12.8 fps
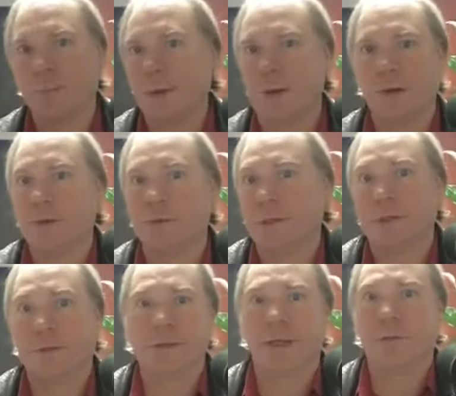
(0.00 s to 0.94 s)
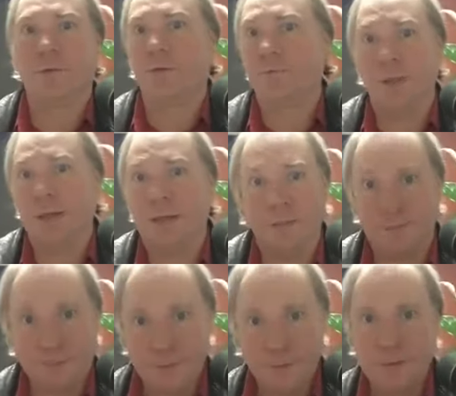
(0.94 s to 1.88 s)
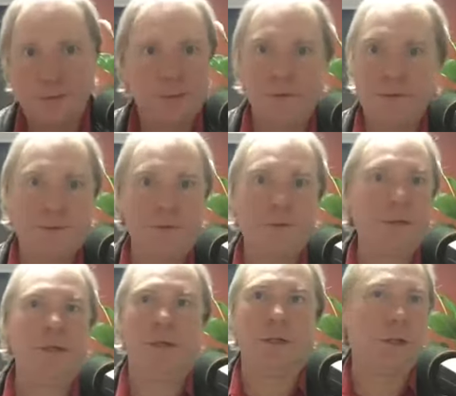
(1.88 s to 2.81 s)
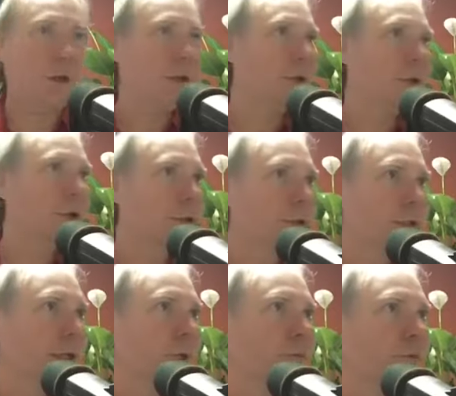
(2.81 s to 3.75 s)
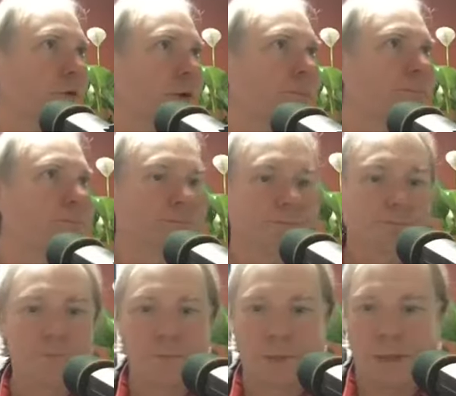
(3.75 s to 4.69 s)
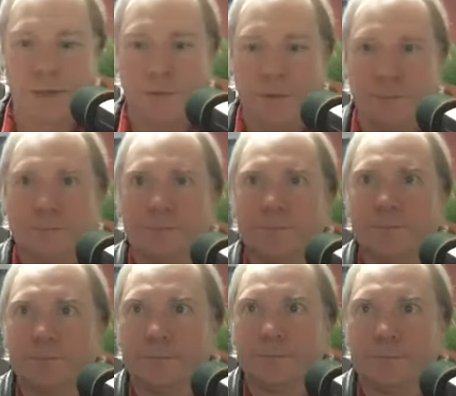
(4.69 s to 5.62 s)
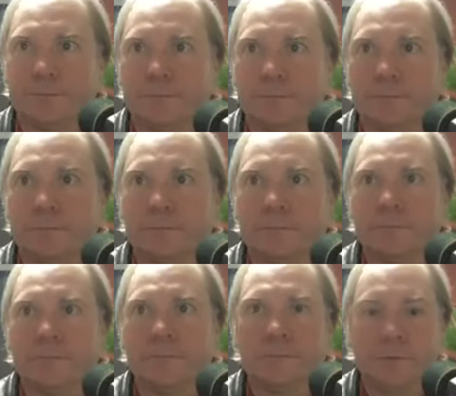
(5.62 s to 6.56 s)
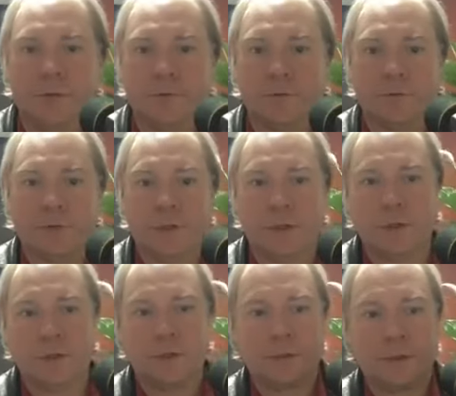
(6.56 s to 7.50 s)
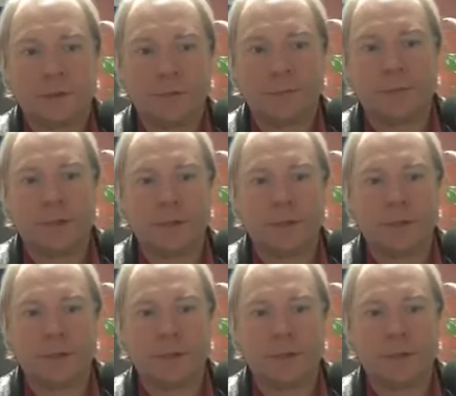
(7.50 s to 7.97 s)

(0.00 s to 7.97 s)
better than they were been in a long, long time. So, anyway, let's come back